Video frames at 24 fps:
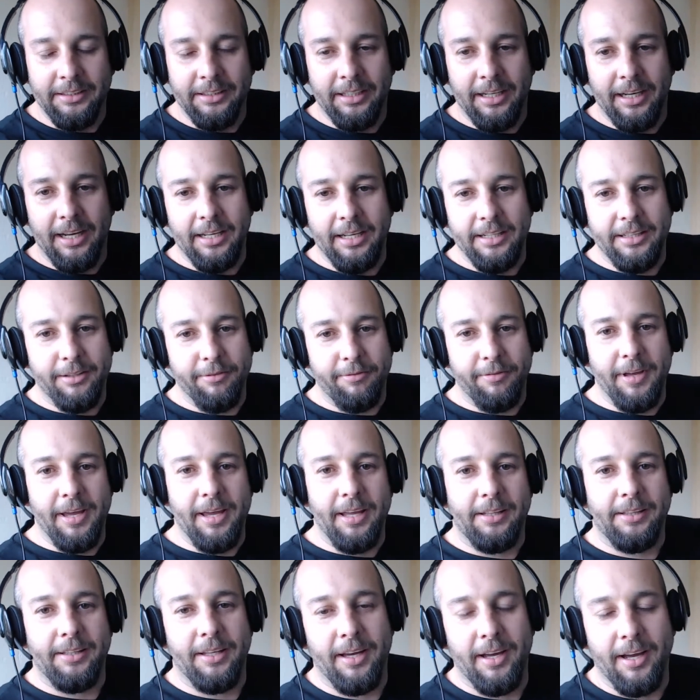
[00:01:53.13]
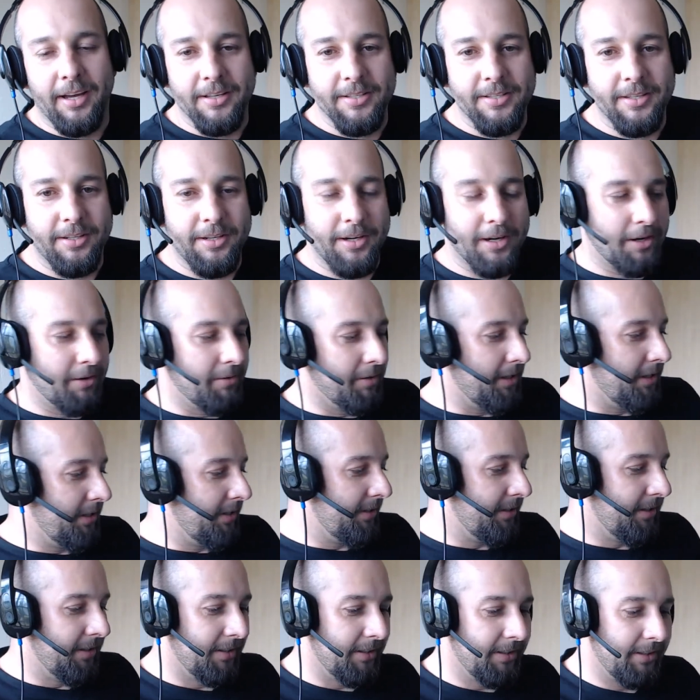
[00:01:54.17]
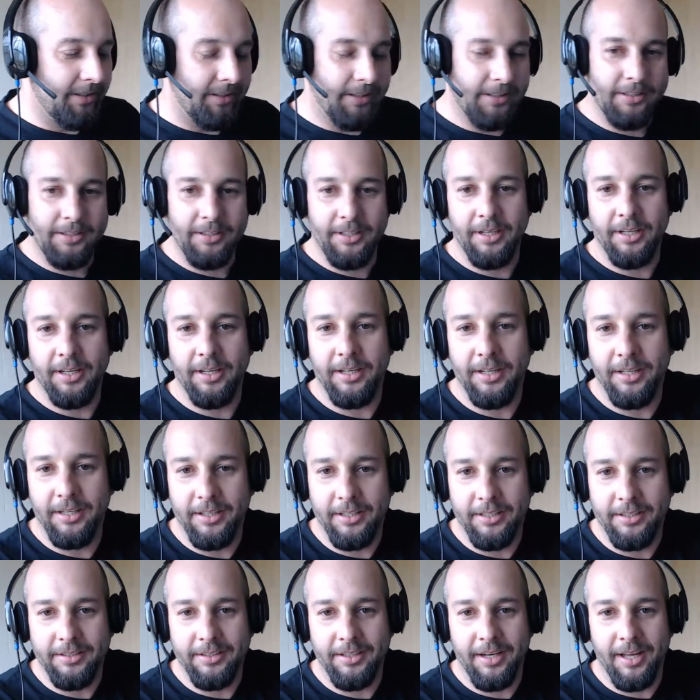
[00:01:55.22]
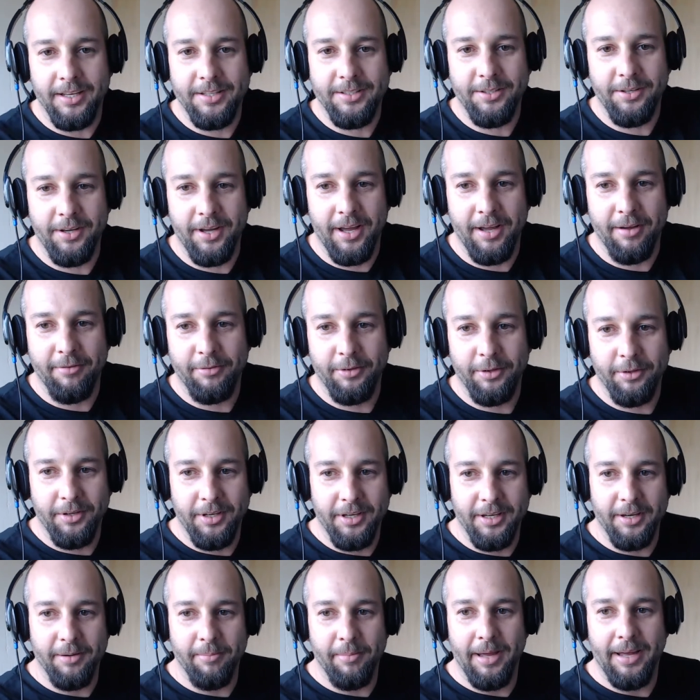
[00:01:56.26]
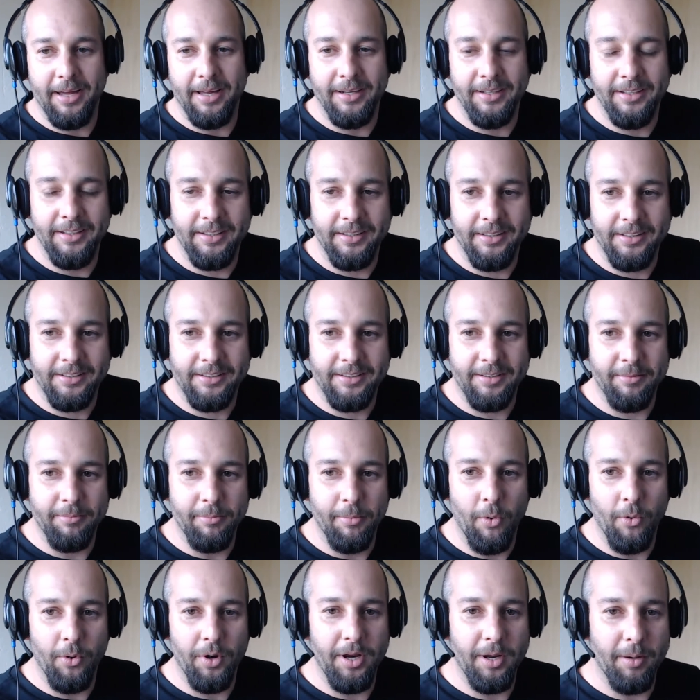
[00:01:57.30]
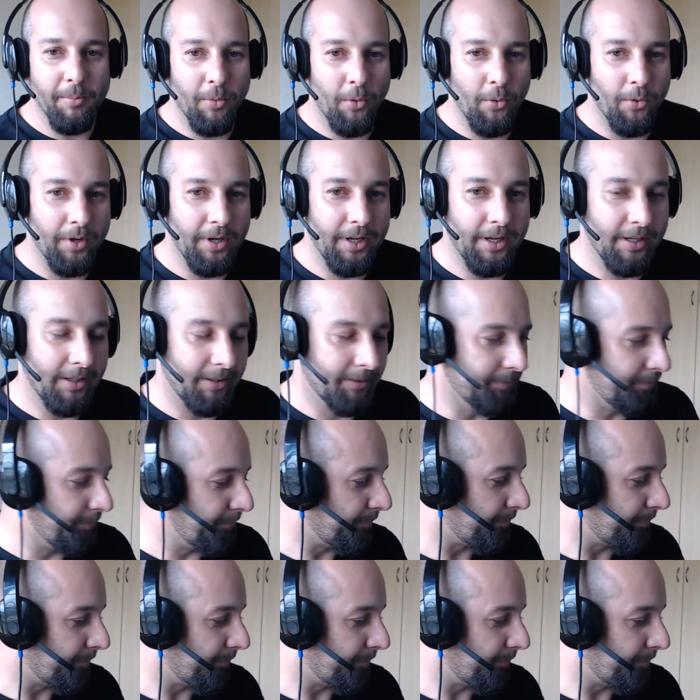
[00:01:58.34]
Hey, Devet, how's it going? Nice to have you here, man. Morning, morning.